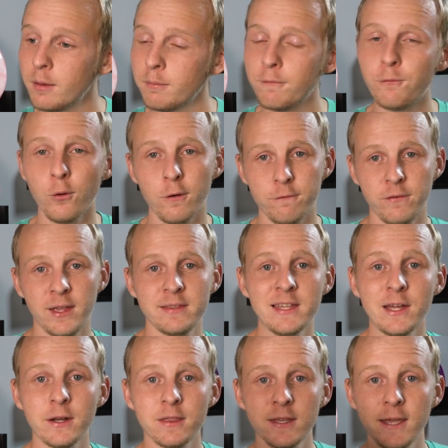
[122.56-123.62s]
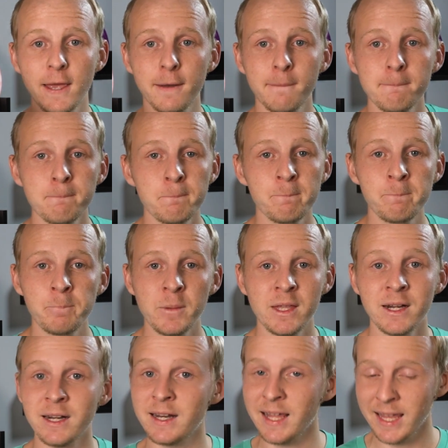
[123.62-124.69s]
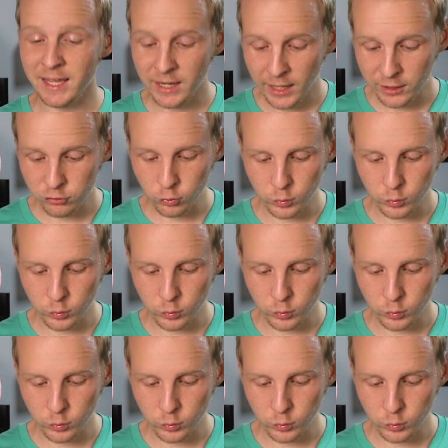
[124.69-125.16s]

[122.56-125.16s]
before it fades out at the end. And on an Anheuser